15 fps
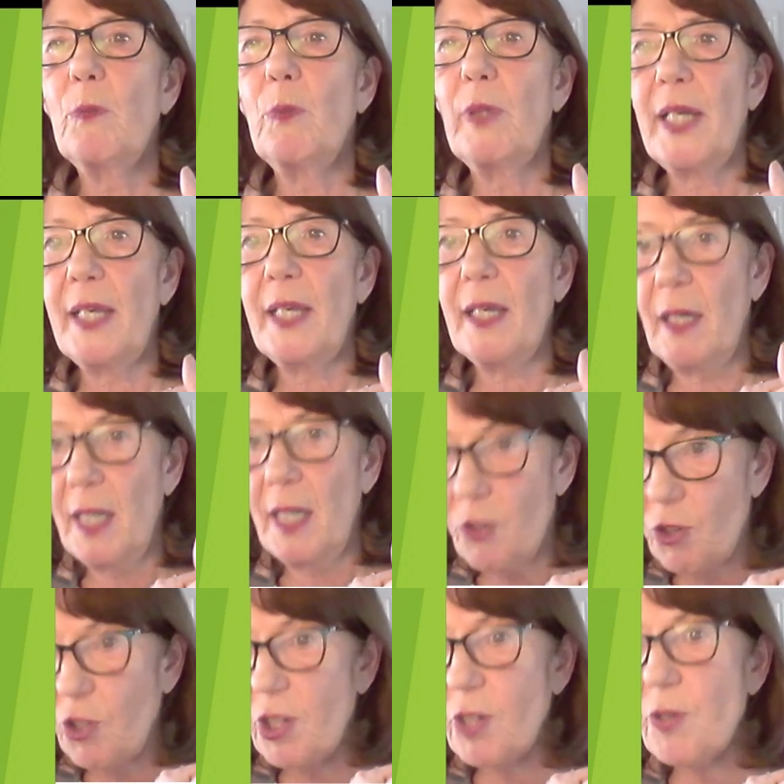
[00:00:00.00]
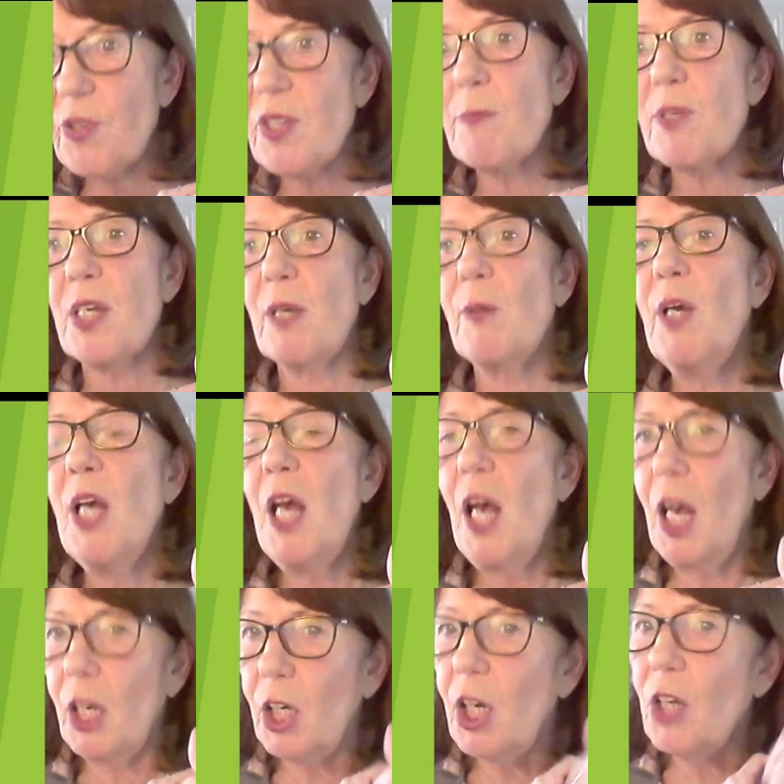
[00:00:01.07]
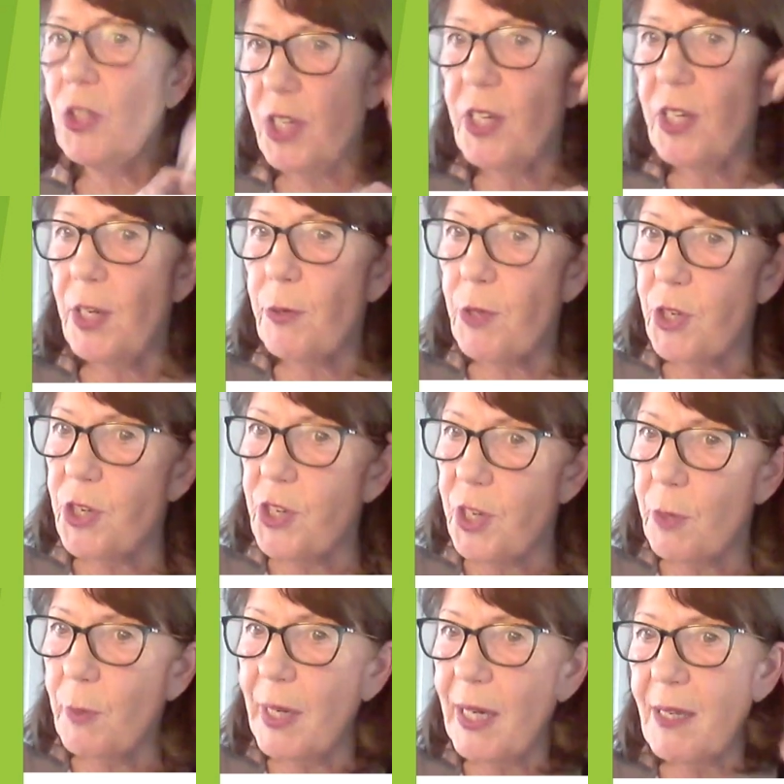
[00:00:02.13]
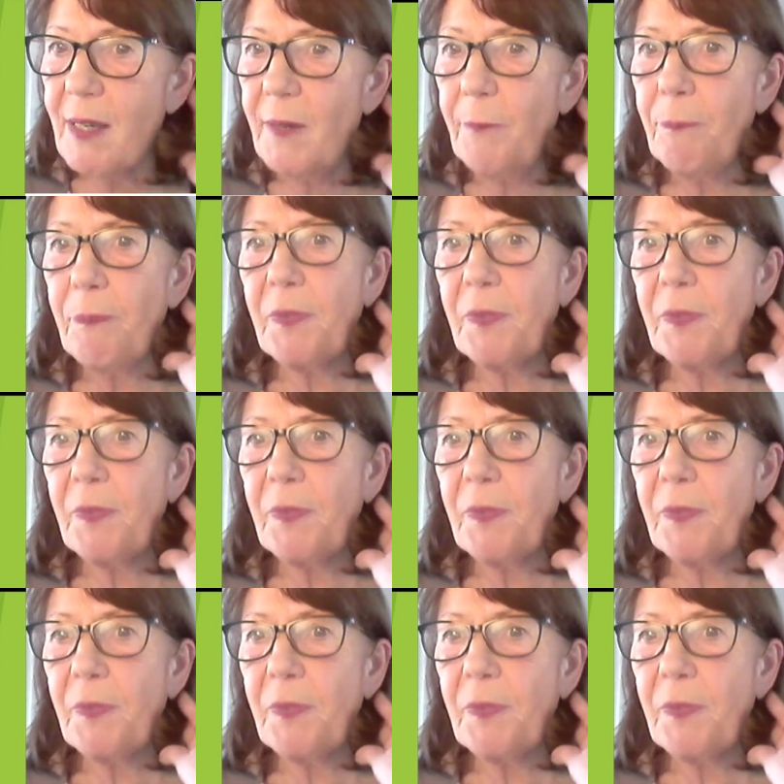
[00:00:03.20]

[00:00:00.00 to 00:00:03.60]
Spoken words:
we introduced them to and continued to do it.